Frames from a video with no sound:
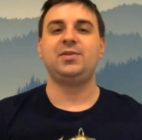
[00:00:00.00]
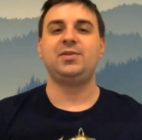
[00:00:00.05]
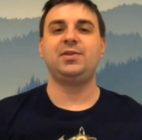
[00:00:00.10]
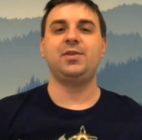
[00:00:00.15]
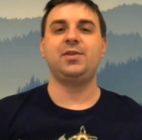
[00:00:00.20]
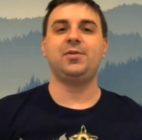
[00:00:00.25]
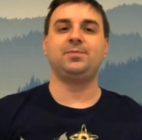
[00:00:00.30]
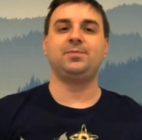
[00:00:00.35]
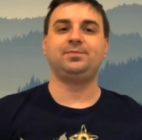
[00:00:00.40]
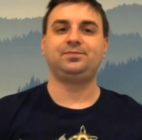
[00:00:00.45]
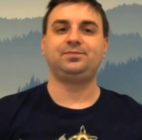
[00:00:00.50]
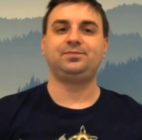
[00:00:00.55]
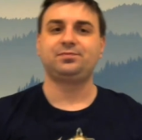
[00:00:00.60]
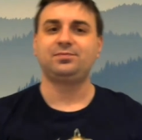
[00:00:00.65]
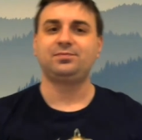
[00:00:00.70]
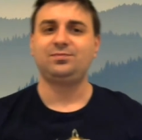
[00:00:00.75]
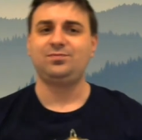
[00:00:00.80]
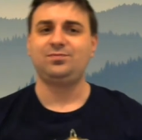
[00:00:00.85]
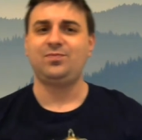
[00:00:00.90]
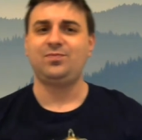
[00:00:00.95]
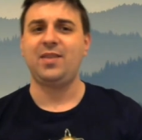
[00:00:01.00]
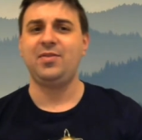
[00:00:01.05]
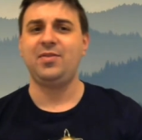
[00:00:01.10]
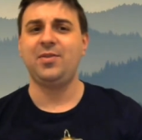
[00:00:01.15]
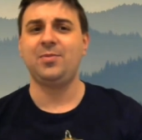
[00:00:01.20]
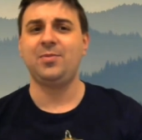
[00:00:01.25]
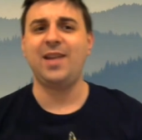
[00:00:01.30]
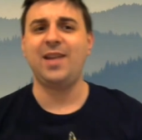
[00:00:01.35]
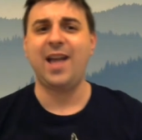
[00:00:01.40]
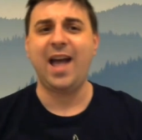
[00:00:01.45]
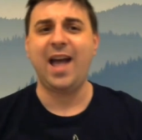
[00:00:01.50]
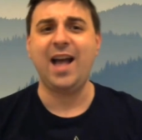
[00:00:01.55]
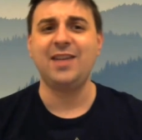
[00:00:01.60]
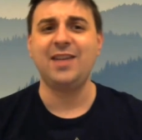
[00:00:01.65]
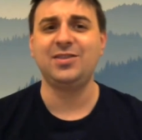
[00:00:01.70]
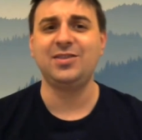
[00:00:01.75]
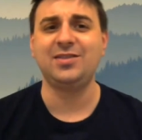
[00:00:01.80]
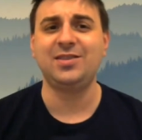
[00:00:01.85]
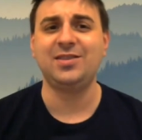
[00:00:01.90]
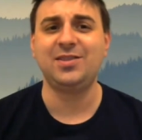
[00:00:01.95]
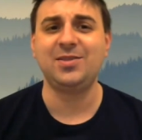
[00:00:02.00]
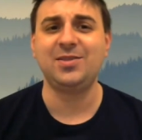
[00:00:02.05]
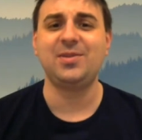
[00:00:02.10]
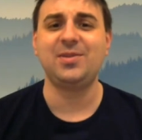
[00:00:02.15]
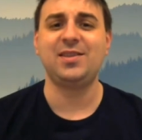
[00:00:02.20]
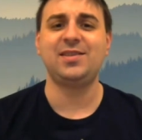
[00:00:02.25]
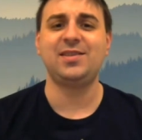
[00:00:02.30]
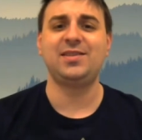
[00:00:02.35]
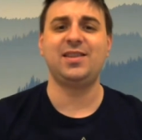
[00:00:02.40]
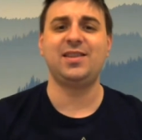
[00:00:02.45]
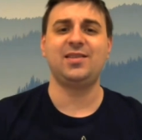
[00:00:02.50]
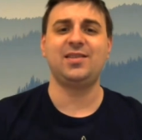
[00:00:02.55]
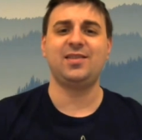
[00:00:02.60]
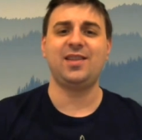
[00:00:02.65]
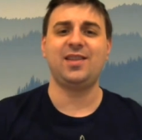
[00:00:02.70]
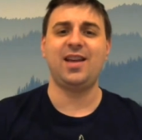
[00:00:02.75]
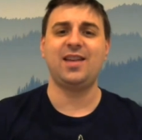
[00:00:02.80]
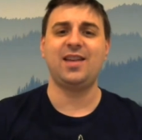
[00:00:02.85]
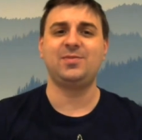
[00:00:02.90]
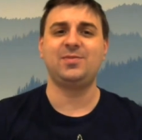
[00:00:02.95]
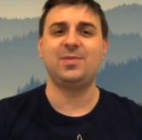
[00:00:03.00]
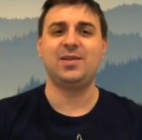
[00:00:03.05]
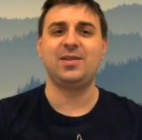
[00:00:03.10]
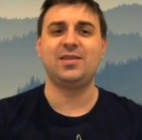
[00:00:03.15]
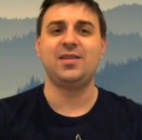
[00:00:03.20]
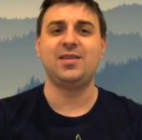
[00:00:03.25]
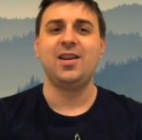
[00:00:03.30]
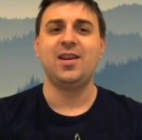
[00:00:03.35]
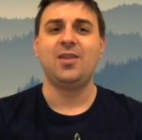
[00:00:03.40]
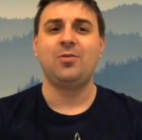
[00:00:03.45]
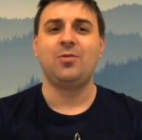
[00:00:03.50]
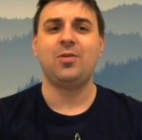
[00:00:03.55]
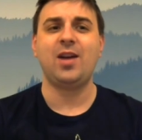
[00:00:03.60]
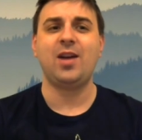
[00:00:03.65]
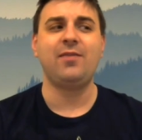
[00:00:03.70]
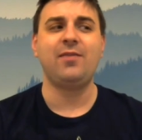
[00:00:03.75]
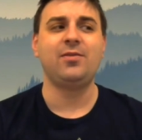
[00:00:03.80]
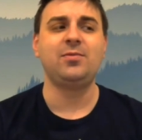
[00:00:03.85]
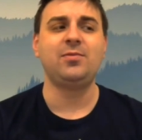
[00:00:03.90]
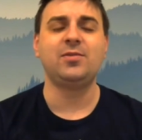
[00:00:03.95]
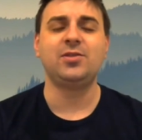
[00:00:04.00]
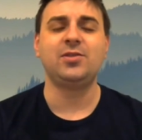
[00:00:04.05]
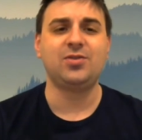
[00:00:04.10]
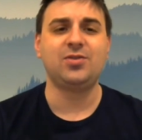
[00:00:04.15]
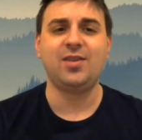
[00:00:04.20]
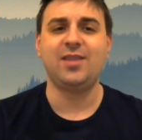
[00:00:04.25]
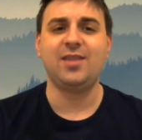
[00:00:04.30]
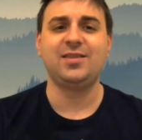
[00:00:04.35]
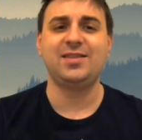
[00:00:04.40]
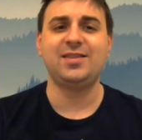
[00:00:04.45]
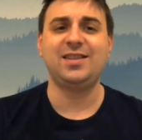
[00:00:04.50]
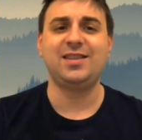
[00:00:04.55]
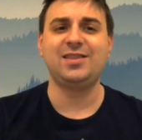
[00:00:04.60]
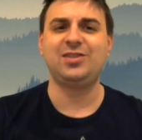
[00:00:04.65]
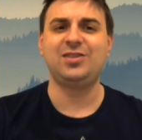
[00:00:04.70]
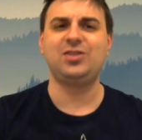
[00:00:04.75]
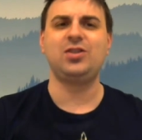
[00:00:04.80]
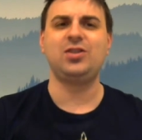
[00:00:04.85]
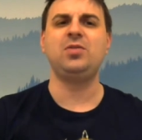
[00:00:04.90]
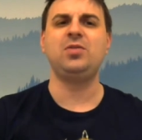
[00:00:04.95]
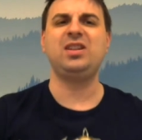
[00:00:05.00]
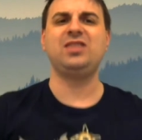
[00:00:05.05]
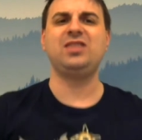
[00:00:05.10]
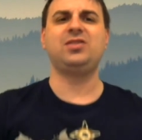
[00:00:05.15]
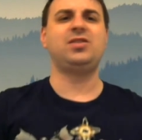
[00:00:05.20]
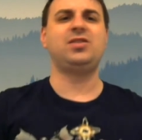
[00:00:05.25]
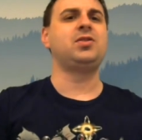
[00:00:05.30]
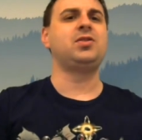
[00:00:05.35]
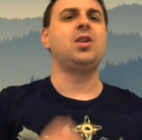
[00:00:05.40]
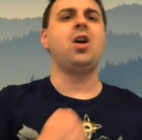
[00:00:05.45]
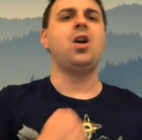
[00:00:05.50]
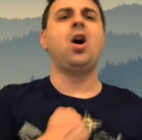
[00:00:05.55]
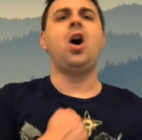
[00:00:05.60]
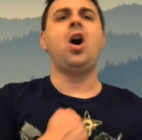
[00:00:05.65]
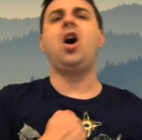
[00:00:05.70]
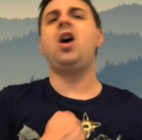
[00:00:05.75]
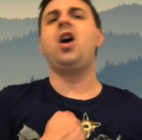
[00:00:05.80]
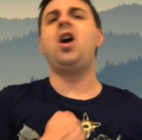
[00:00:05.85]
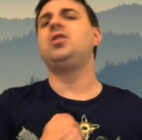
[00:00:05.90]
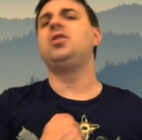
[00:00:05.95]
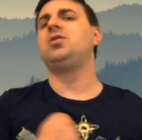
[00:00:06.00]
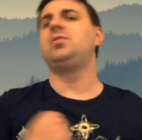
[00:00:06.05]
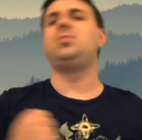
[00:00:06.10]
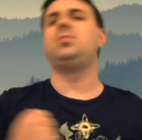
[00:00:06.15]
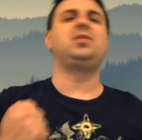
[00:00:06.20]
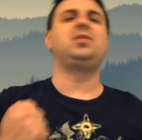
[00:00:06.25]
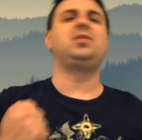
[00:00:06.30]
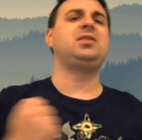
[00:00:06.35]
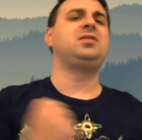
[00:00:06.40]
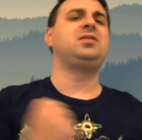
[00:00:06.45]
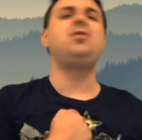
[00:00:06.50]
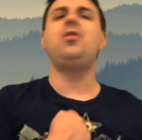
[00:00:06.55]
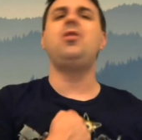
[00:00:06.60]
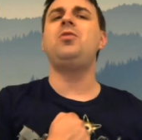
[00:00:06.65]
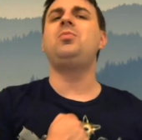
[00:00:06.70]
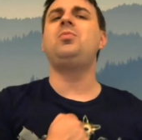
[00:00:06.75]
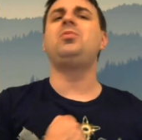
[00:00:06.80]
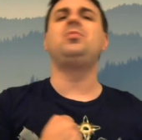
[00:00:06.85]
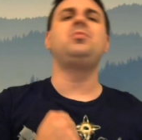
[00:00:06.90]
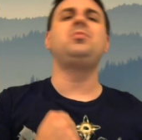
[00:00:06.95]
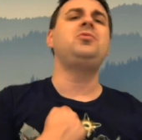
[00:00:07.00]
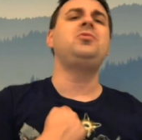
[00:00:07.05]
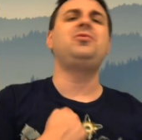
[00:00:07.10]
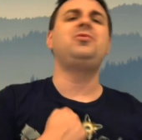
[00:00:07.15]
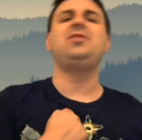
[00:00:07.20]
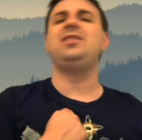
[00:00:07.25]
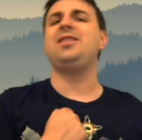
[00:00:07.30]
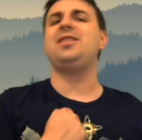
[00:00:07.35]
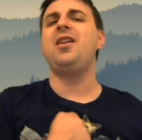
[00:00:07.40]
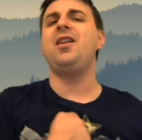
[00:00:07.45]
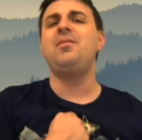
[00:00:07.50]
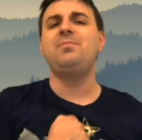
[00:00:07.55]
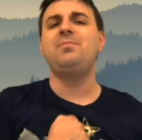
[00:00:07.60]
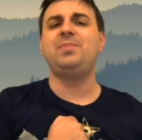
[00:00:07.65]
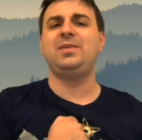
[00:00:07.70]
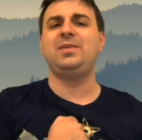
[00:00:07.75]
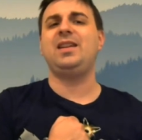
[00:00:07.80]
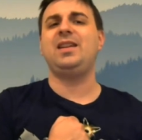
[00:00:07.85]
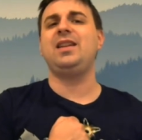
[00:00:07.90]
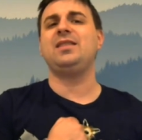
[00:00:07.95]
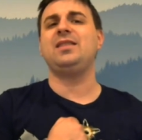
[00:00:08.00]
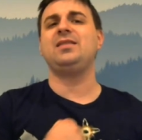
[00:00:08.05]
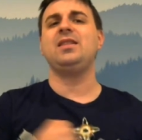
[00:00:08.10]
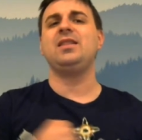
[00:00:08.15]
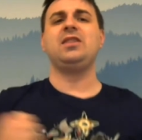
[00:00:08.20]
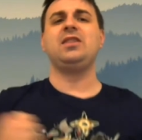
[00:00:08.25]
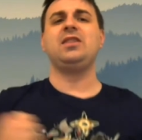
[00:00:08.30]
So the reaction to this ha has been where everyone's trying to say Sony is this honorable and noble movie company, and